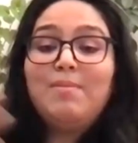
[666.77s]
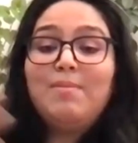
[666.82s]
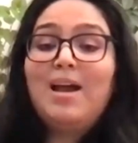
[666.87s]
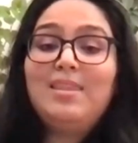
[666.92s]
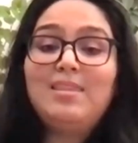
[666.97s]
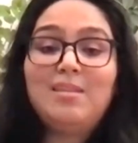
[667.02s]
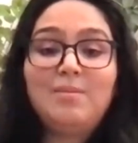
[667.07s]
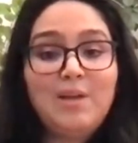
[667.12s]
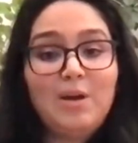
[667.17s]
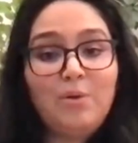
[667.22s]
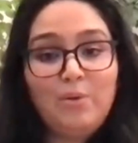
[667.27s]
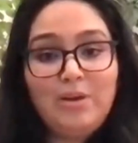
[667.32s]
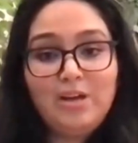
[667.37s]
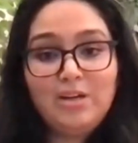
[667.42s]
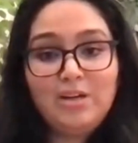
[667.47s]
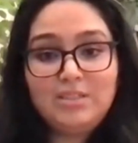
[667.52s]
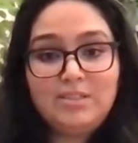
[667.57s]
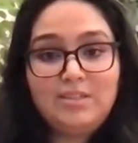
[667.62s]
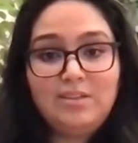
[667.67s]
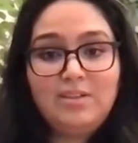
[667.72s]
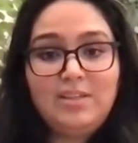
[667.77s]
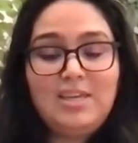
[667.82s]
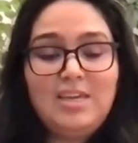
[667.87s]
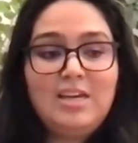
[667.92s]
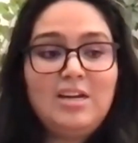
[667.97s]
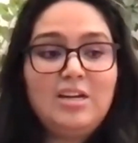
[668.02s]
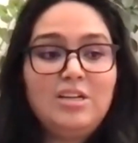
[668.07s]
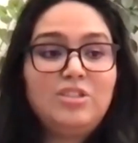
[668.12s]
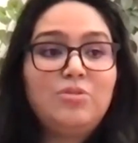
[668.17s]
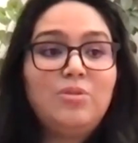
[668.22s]
remind them that we are still
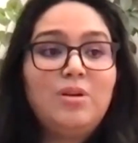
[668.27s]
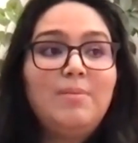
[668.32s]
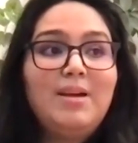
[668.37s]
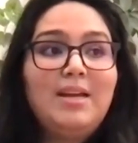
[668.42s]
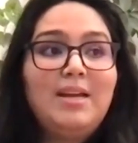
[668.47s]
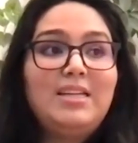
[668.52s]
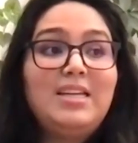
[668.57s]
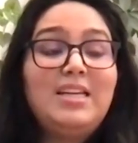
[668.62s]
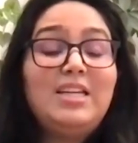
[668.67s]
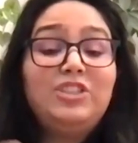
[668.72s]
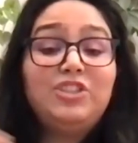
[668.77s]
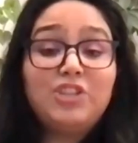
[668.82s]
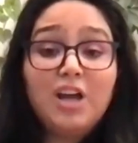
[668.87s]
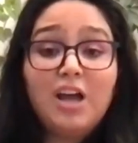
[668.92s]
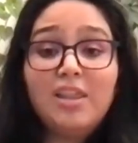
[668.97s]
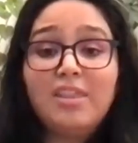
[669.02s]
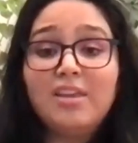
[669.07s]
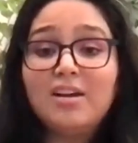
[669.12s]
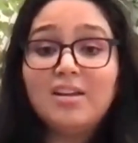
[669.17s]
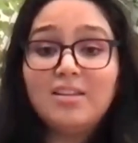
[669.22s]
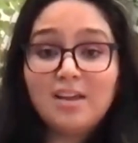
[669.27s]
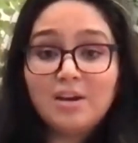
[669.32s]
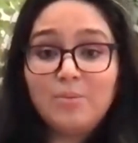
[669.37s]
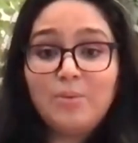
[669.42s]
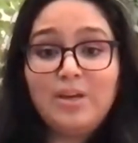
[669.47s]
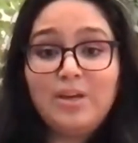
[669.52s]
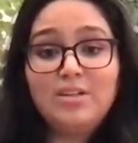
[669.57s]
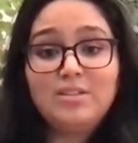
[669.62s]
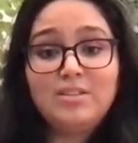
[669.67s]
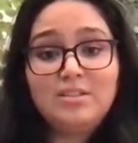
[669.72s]
here, to remind each other that
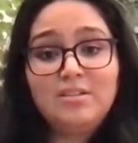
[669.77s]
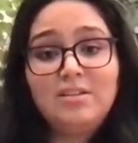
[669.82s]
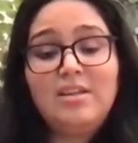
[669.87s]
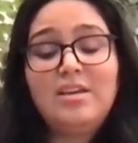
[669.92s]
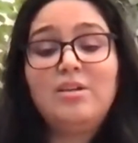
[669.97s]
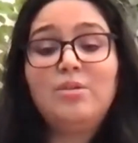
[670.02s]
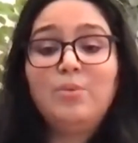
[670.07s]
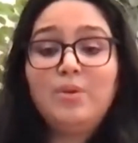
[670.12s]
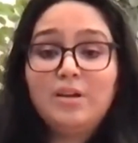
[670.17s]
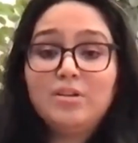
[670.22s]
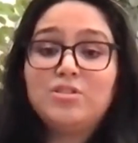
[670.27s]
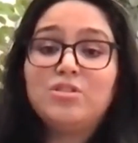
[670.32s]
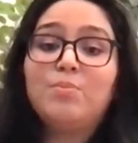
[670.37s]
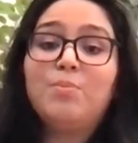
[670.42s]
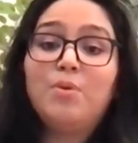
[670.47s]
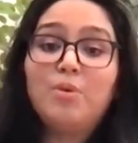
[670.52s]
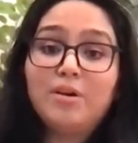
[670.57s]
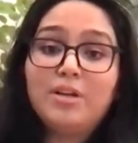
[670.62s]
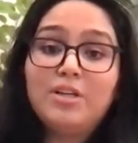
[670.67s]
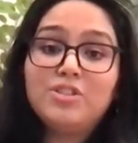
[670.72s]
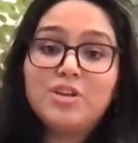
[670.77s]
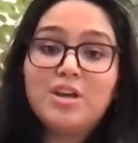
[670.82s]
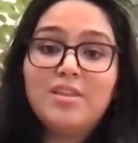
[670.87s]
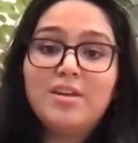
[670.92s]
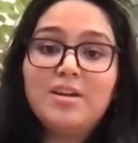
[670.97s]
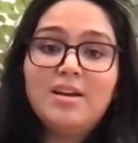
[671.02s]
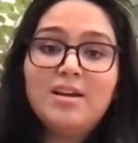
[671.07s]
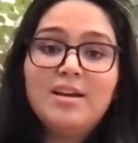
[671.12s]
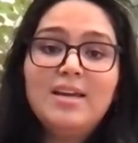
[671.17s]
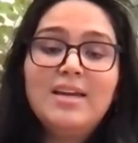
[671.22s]
we are still here and we all support each
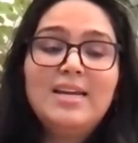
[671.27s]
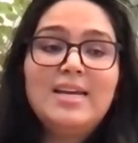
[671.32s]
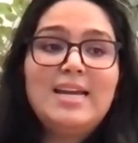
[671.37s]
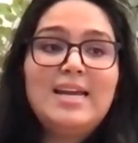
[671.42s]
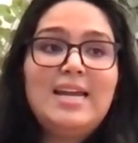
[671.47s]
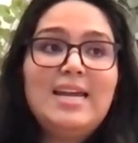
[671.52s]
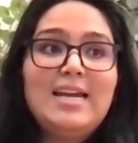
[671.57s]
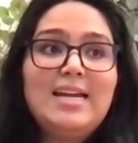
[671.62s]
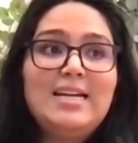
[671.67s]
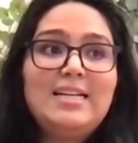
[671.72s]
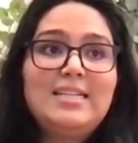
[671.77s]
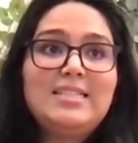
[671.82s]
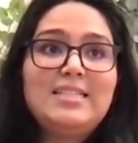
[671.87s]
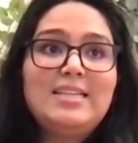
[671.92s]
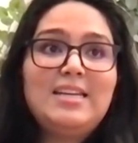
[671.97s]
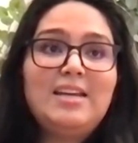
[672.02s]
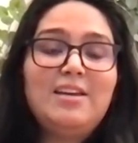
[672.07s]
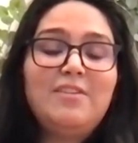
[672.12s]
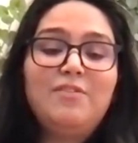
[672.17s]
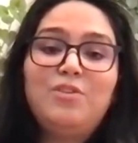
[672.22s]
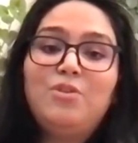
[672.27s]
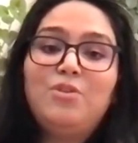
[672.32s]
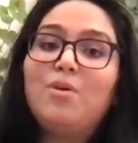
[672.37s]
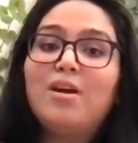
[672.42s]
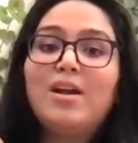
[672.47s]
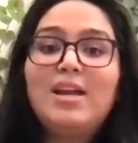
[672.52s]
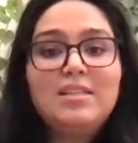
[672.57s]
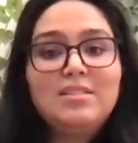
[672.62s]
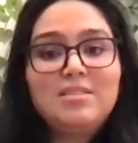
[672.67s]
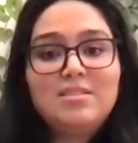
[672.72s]
other. And if you
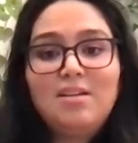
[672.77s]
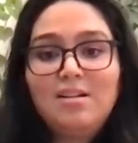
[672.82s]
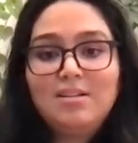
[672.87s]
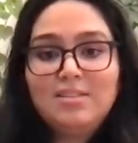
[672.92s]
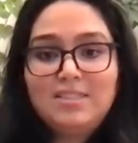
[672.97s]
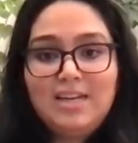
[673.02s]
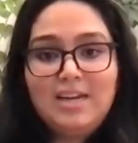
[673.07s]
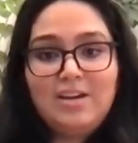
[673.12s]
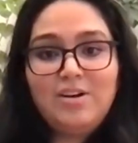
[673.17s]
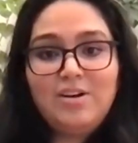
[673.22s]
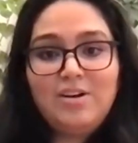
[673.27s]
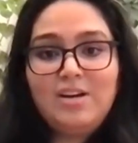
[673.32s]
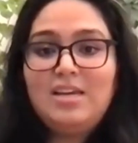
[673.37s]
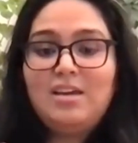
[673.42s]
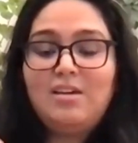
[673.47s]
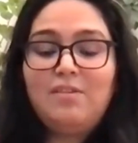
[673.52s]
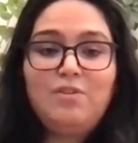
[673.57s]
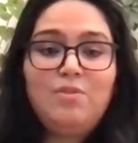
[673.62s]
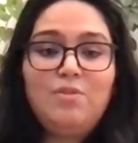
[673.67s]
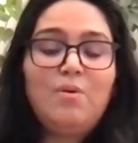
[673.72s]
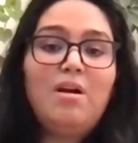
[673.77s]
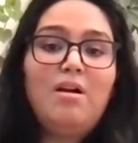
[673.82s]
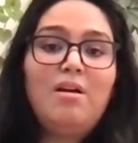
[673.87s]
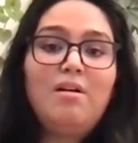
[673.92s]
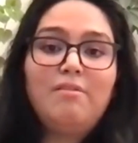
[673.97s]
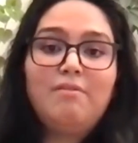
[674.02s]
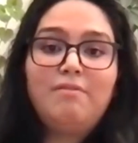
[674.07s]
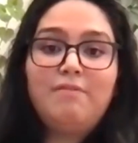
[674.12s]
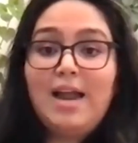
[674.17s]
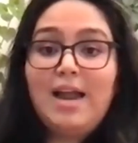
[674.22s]
are in solidarity, if you
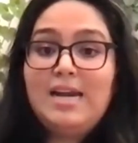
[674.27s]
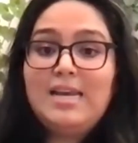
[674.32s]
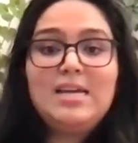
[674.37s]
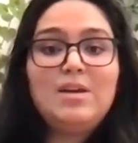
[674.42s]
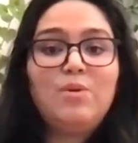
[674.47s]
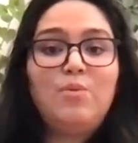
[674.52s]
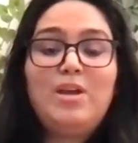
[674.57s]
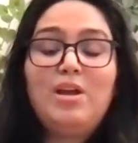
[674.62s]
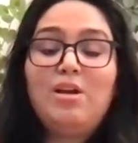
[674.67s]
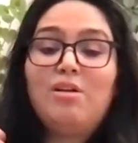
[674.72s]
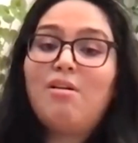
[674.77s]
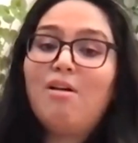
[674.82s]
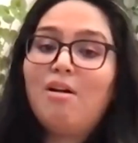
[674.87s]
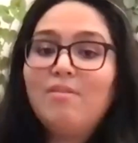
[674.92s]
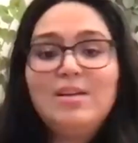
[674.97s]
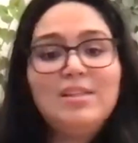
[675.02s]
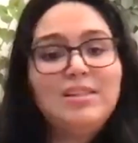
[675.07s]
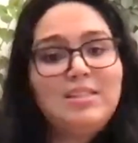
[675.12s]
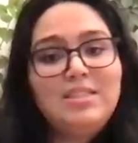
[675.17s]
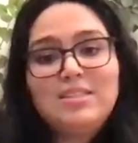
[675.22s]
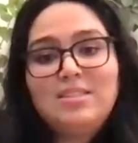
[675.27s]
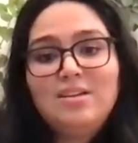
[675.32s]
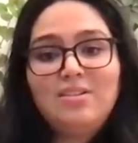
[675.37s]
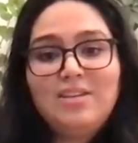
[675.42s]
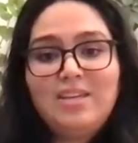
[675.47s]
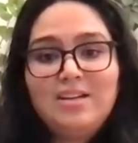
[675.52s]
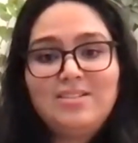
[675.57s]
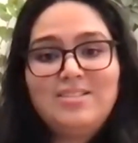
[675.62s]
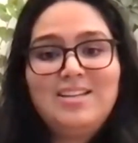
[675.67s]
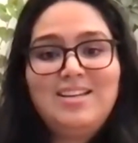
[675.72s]
are fighting, we are currently still
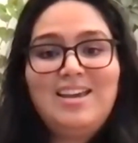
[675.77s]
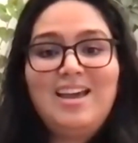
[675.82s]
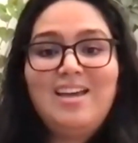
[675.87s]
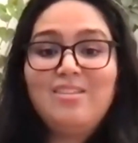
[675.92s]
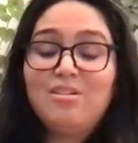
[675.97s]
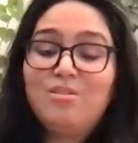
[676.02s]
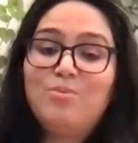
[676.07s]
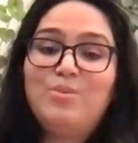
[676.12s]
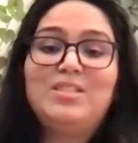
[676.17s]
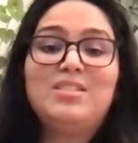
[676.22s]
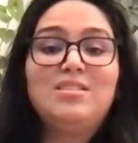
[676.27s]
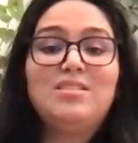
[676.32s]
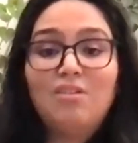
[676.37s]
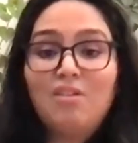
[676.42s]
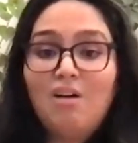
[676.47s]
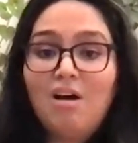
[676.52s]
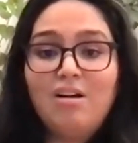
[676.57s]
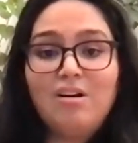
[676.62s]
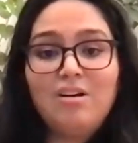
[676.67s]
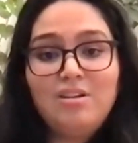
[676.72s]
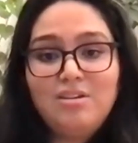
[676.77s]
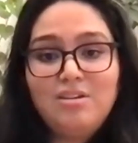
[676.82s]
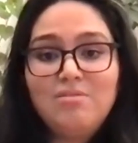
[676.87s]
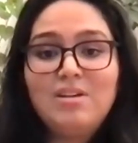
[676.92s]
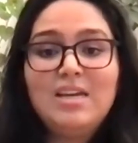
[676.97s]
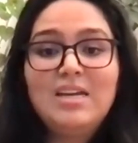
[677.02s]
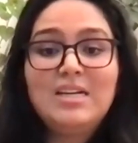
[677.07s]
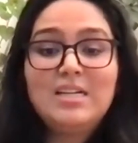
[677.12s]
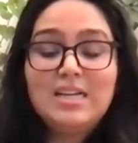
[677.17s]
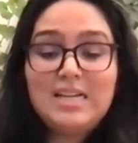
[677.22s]
here together and we still honor you
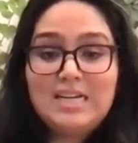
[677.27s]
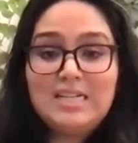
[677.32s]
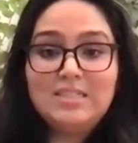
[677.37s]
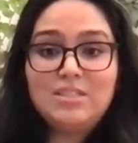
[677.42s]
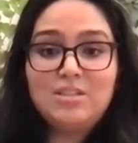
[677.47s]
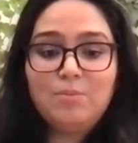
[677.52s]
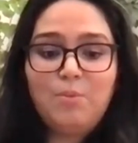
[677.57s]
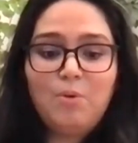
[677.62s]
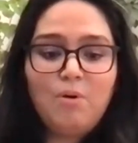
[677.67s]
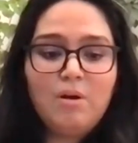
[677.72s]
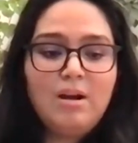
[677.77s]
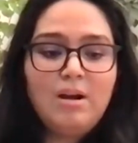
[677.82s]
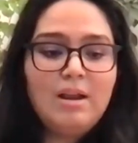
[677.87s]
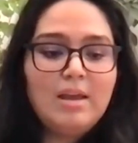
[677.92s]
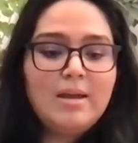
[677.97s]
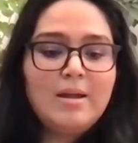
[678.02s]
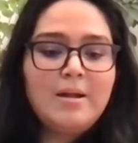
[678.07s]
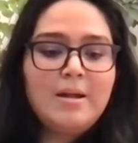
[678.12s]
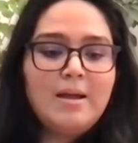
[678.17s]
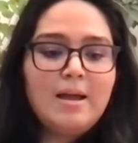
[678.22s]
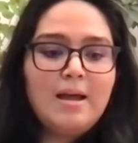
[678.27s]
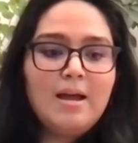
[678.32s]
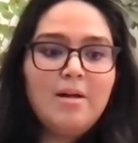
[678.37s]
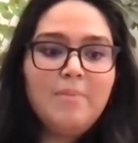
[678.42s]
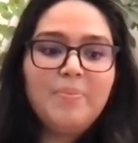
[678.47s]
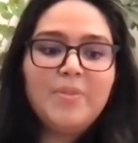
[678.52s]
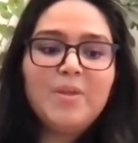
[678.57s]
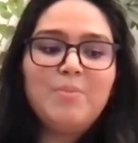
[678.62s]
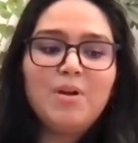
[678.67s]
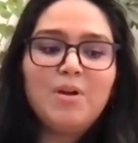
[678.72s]
in support.
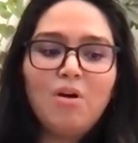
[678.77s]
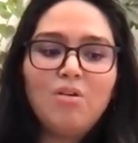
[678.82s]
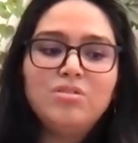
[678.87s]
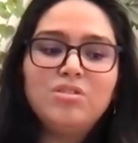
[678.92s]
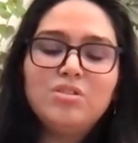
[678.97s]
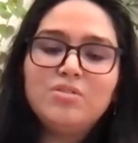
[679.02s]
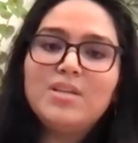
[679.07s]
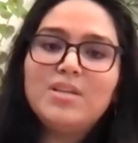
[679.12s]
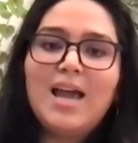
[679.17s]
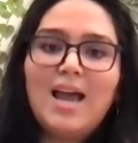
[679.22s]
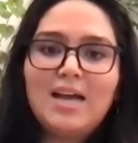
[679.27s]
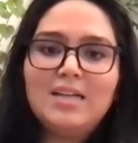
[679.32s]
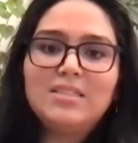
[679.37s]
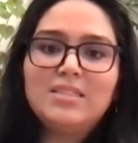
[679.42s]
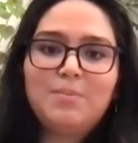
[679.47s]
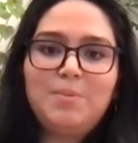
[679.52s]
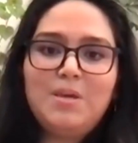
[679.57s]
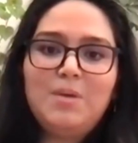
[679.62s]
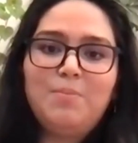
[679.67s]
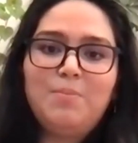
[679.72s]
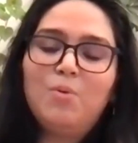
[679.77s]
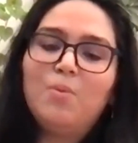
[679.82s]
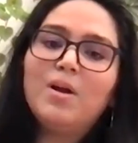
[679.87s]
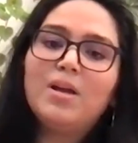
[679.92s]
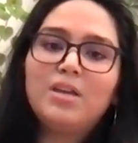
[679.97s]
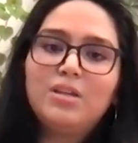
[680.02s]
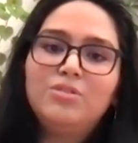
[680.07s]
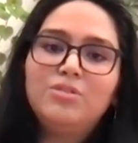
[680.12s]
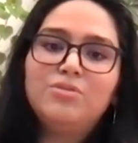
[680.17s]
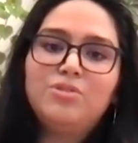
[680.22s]
Um, but also to ask people,
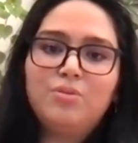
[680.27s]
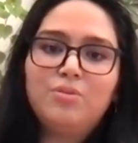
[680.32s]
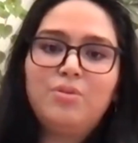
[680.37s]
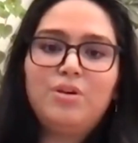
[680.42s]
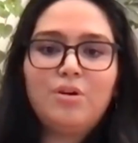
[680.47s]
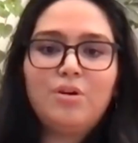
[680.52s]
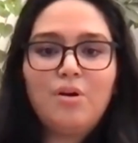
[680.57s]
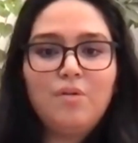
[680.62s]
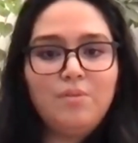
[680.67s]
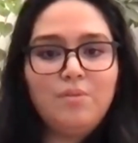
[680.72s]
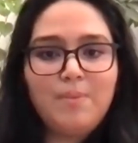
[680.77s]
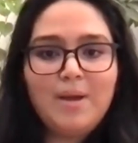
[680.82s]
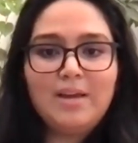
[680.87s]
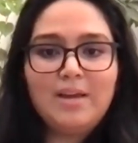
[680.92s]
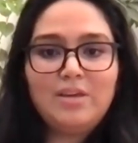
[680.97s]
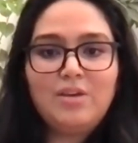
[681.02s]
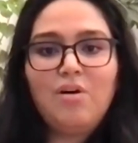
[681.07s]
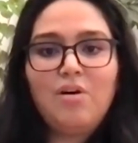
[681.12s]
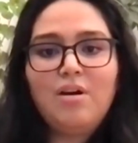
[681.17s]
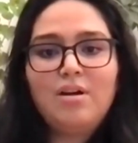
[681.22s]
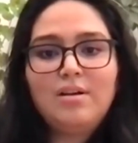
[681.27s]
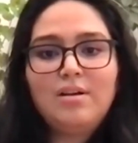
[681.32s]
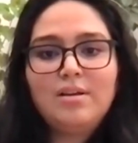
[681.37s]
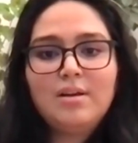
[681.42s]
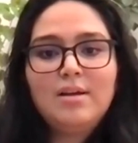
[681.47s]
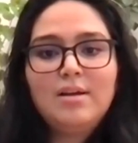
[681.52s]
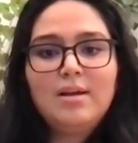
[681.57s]
what can you do in your own backyard?